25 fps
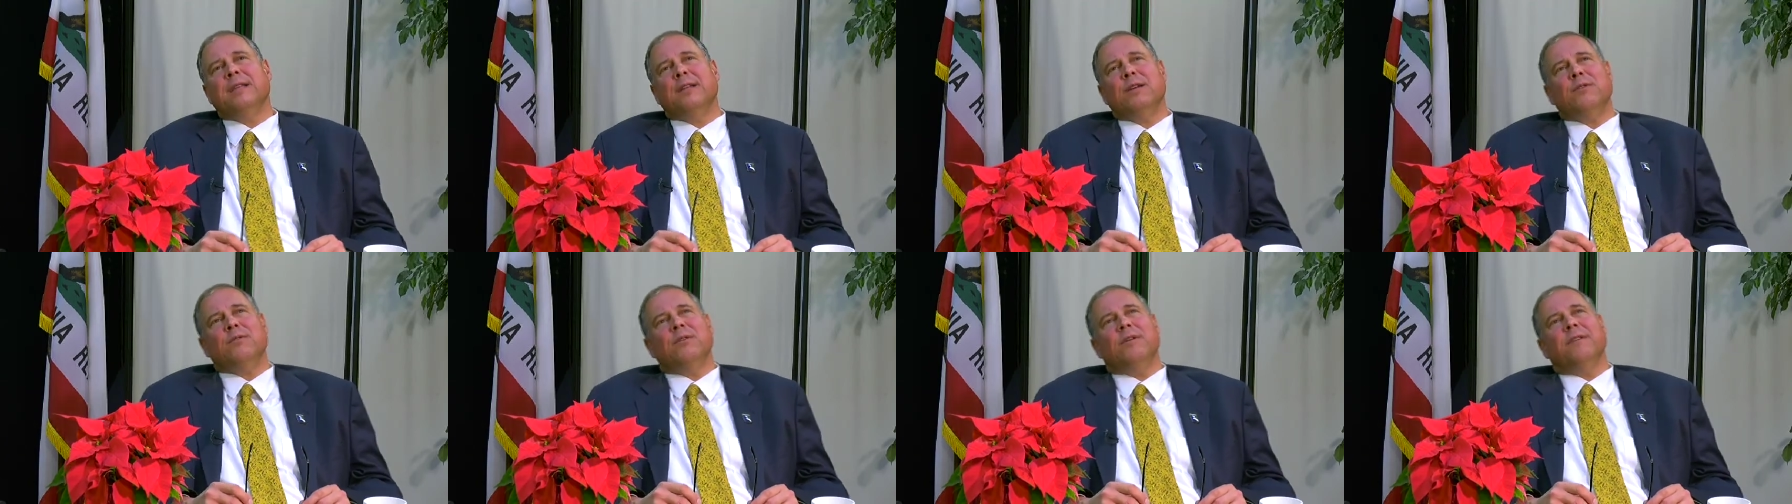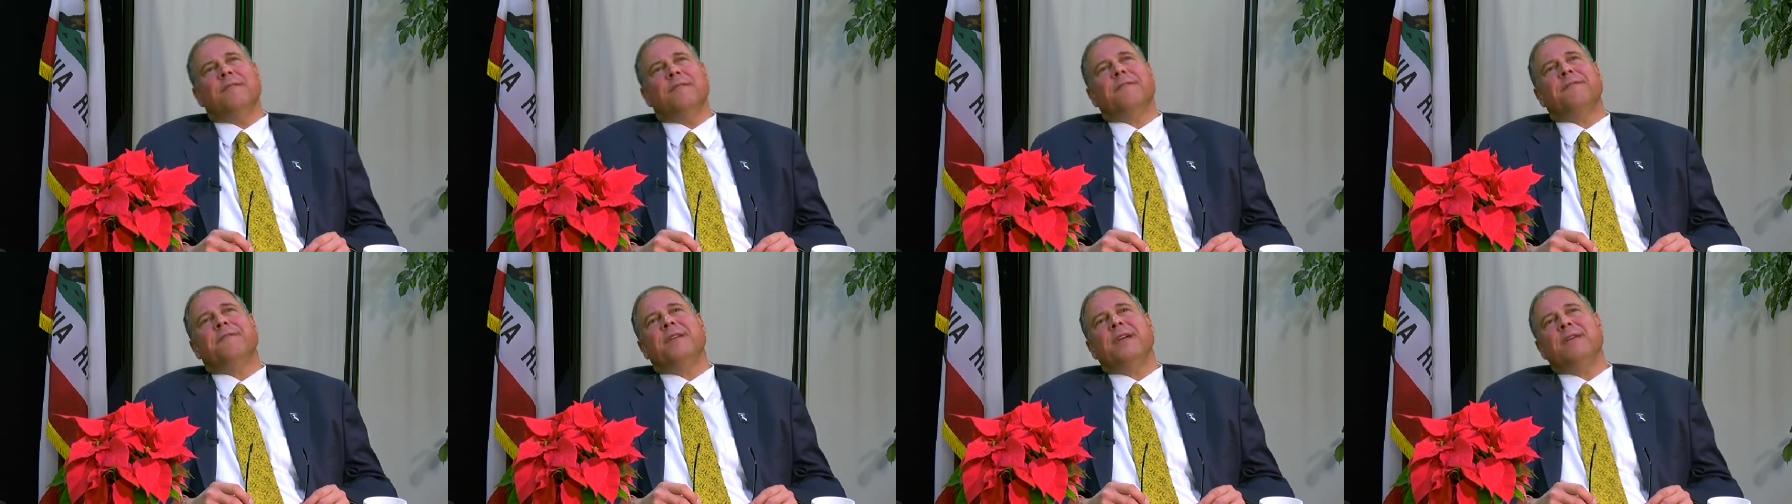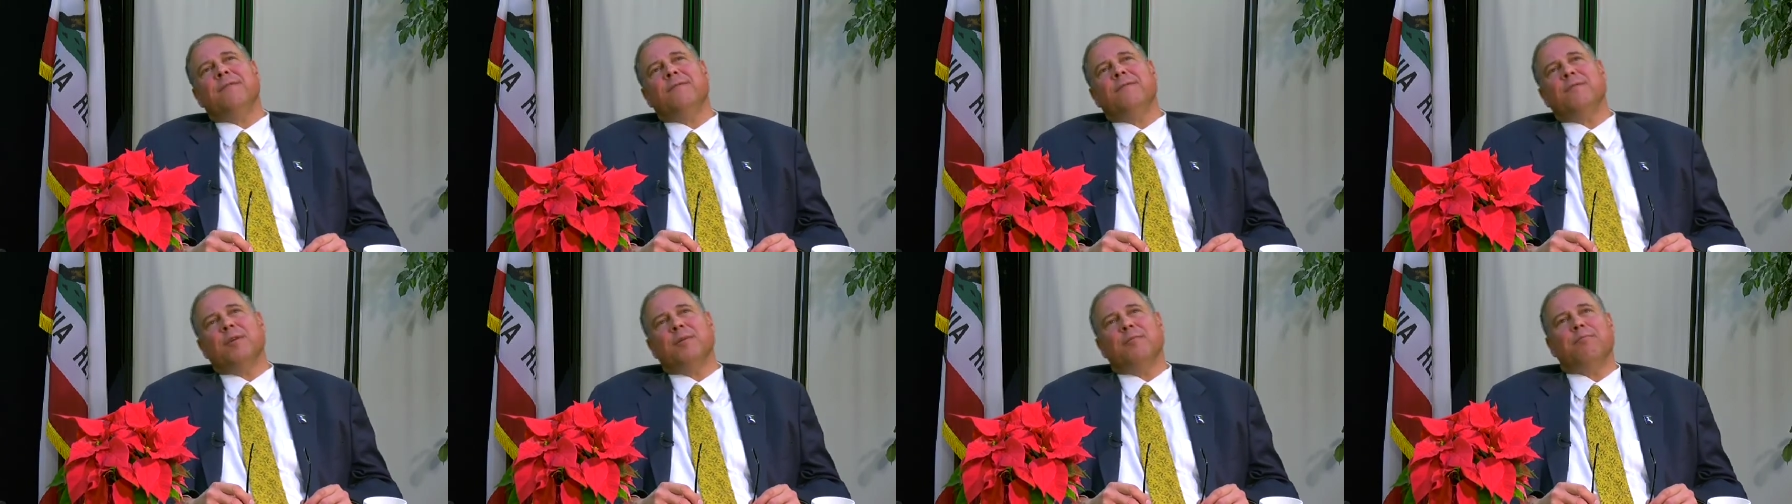You know, a
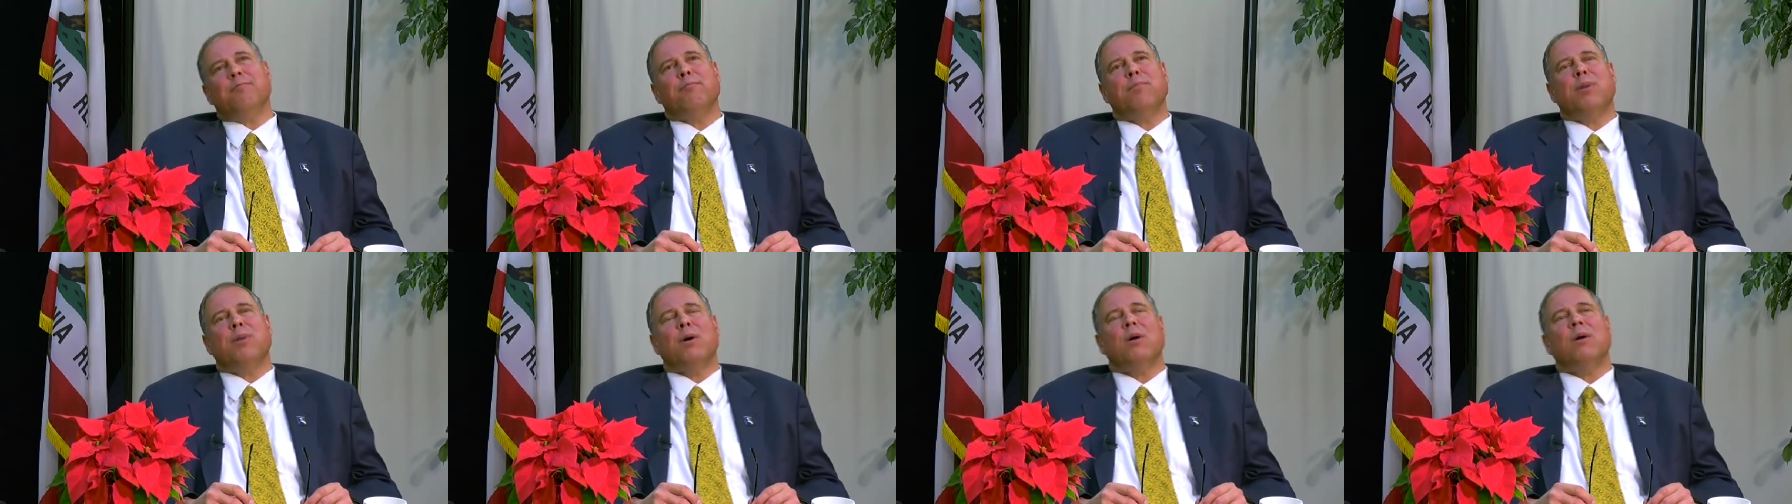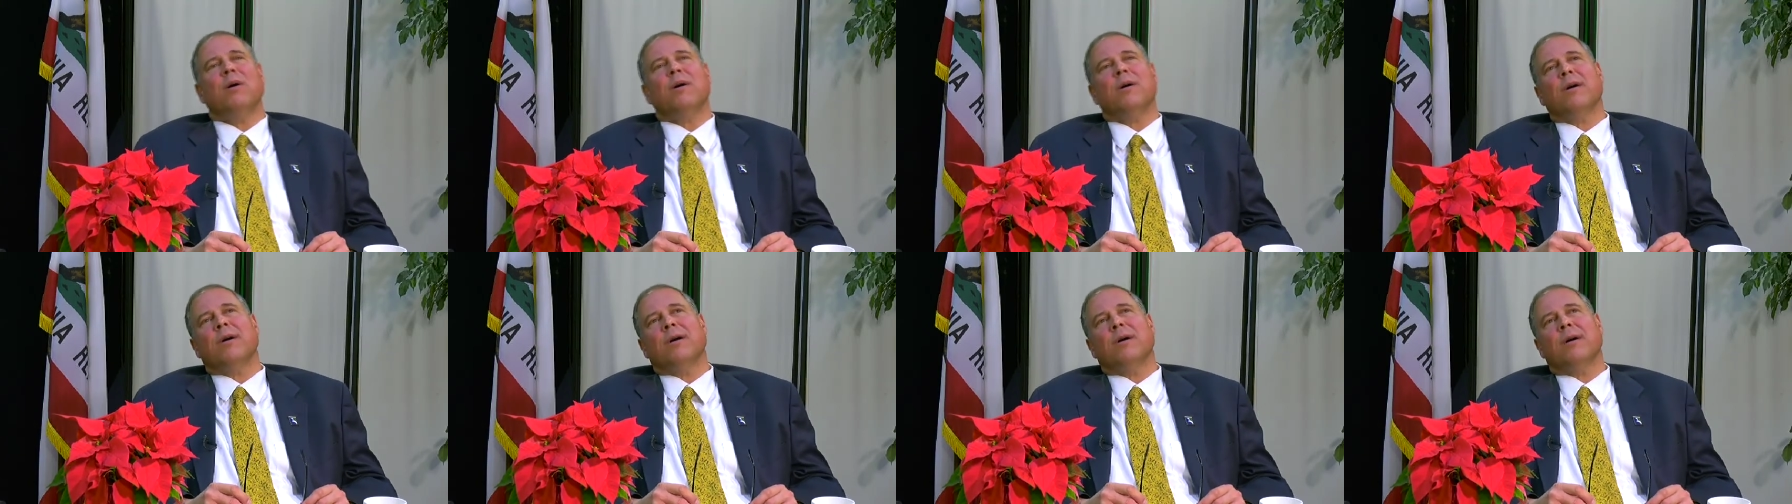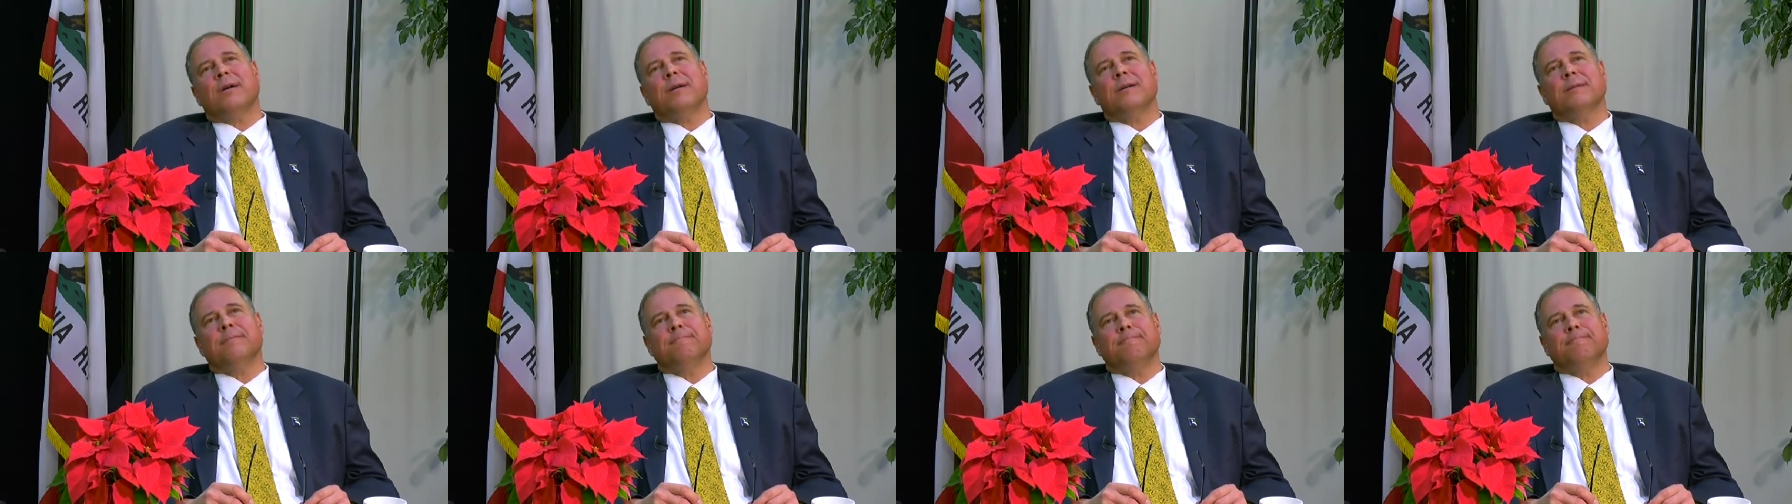favorite
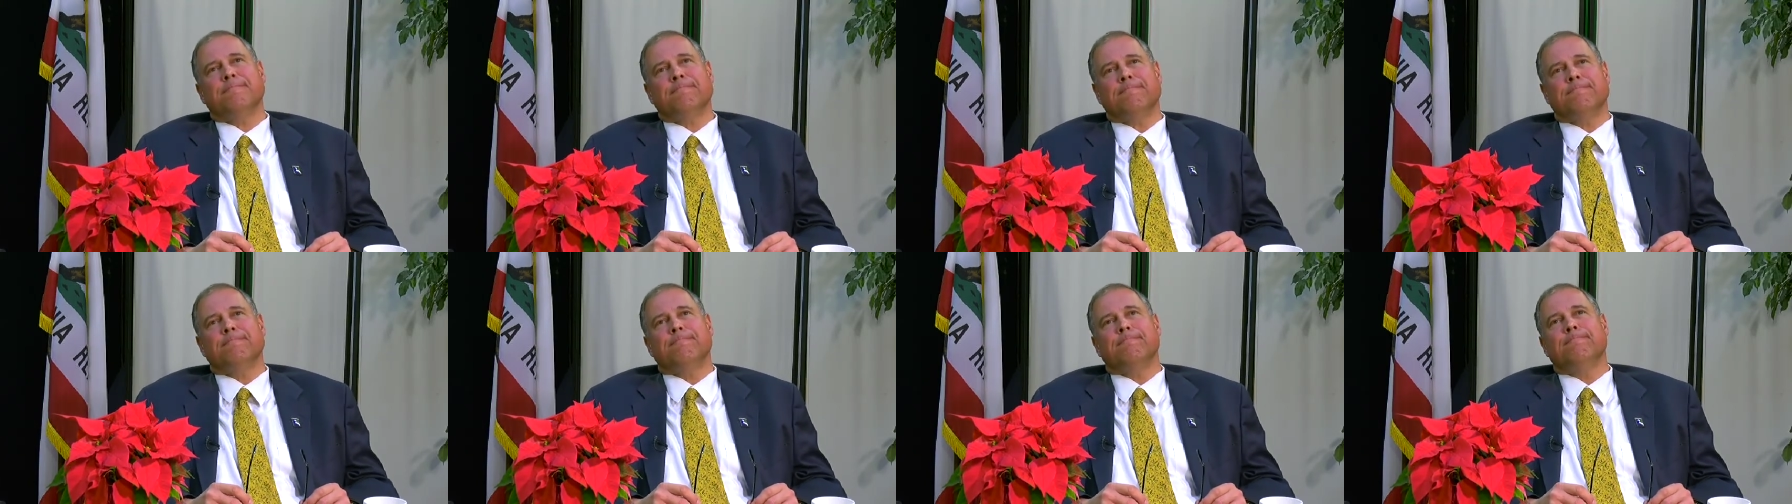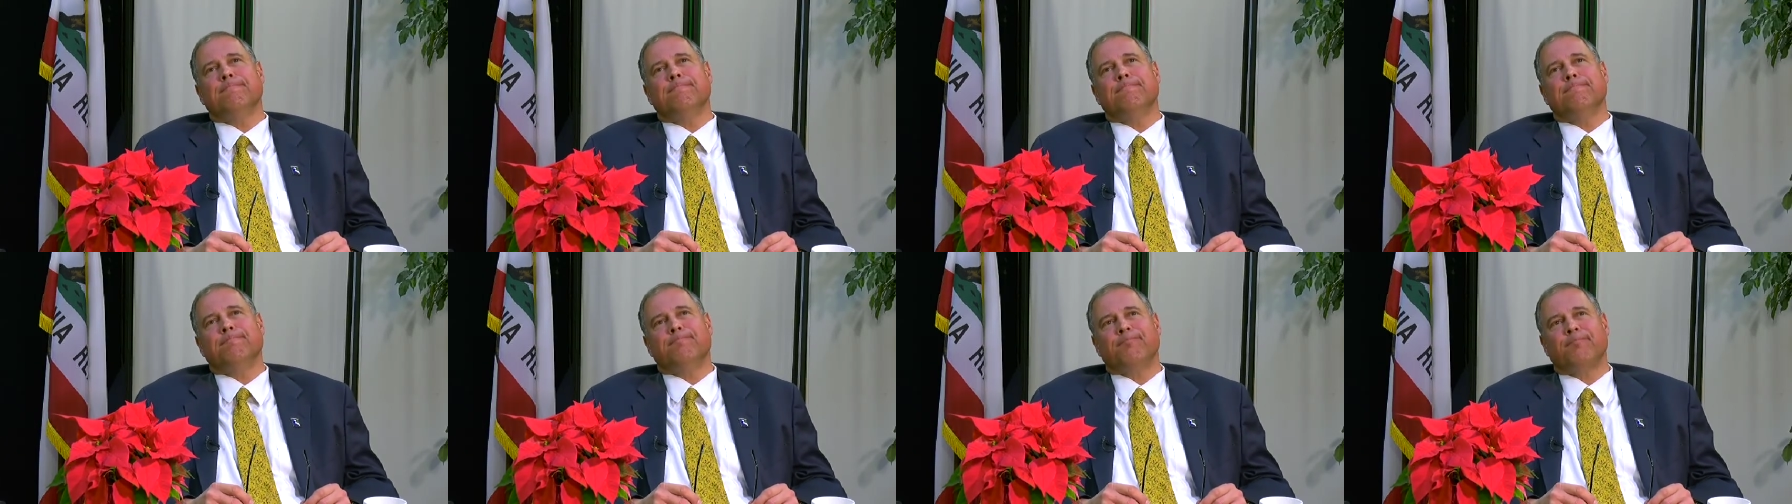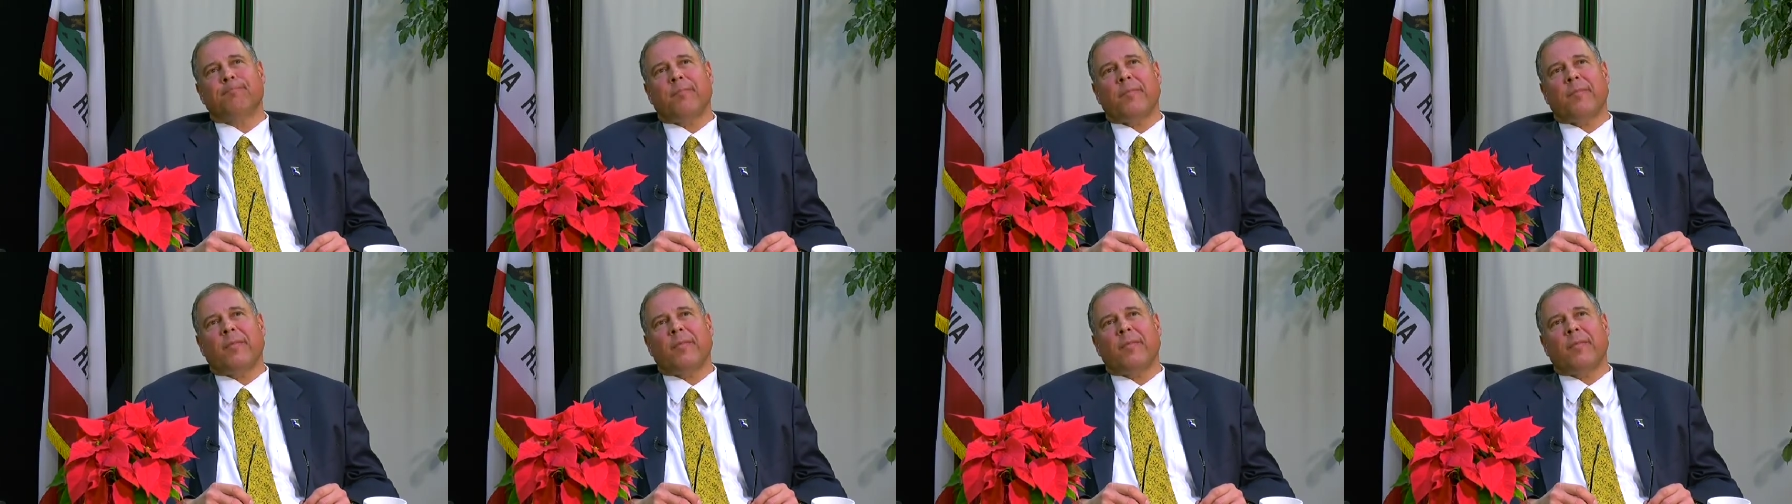park, hmm.